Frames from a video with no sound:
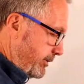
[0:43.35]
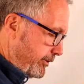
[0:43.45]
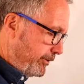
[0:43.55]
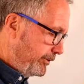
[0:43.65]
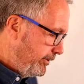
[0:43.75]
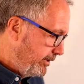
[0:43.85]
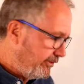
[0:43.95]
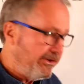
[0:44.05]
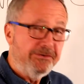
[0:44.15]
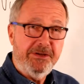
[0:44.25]
or you're doing an
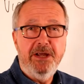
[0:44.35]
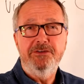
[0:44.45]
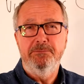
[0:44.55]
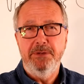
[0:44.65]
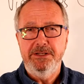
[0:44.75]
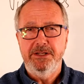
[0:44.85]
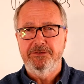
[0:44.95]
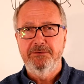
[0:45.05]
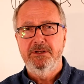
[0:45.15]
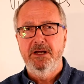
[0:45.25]
association meeting or
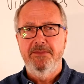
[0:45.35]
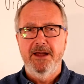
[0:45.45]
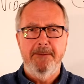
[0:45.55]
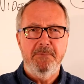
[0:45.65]
something like that,